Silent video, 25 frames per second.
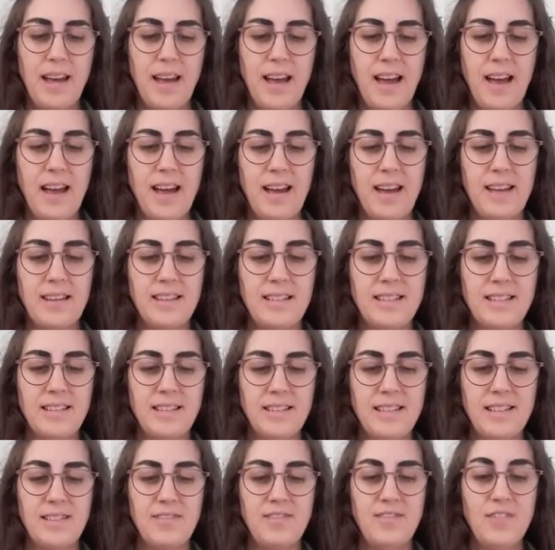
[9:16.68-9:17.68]

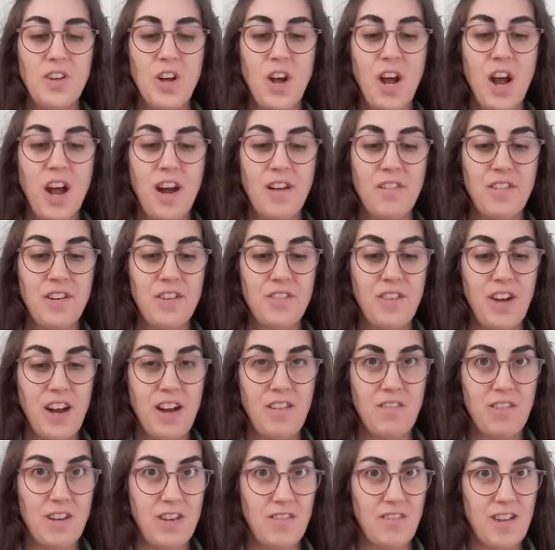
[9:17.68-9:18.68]
And very,
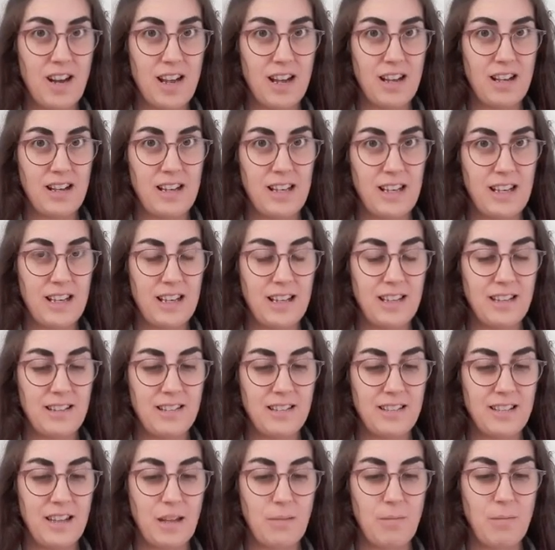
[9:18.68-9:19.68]
very rarely
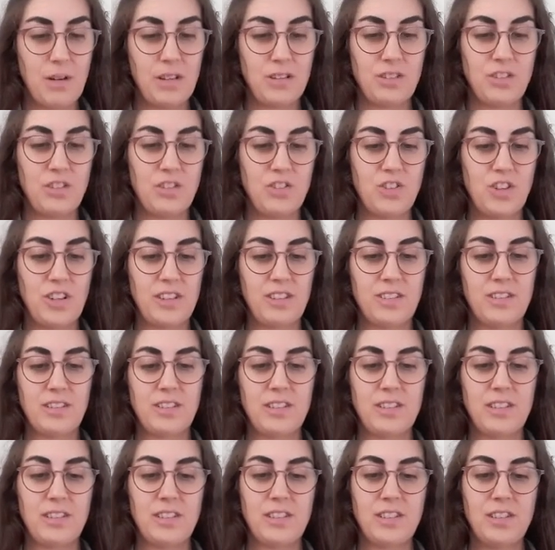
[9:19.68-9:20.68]
they might
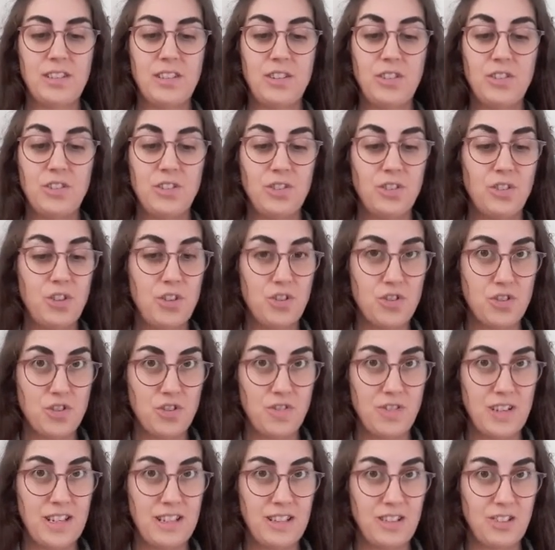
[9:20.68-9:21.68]
suggest
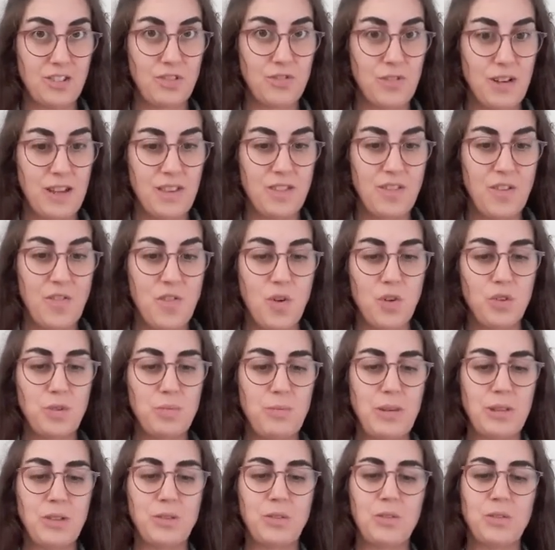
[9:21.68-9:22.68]
surgery to strengthen those
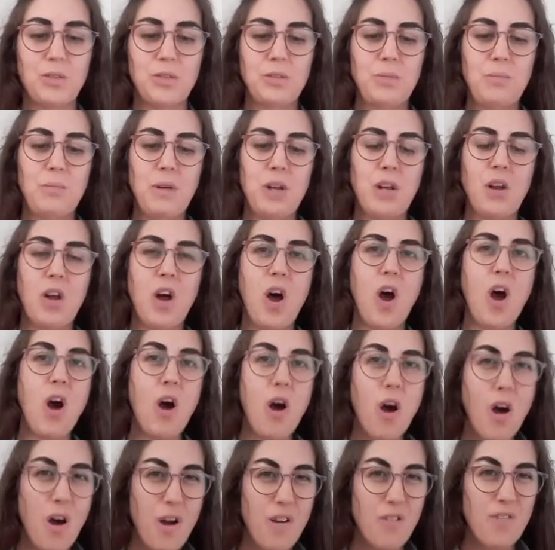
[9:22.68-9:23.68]
muscles. But
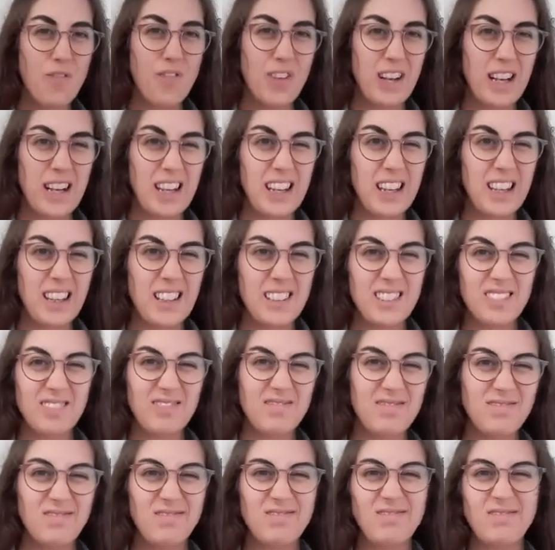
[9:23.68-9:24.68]
hopefully,
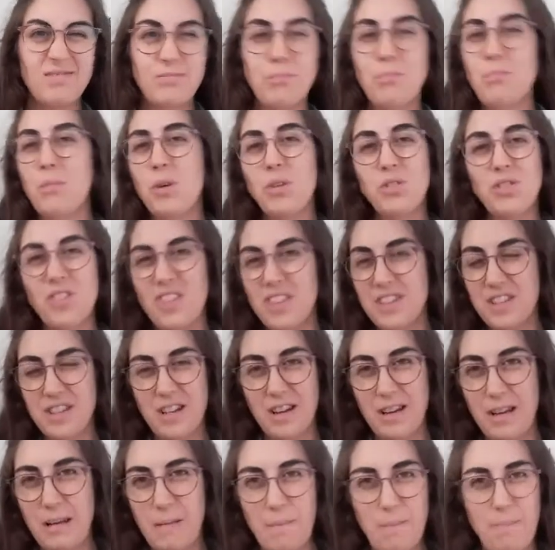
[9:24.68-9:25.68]
most of the
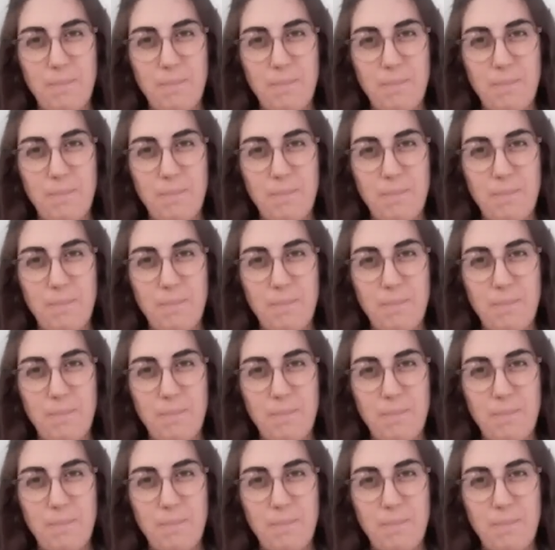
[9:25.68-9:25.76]
time,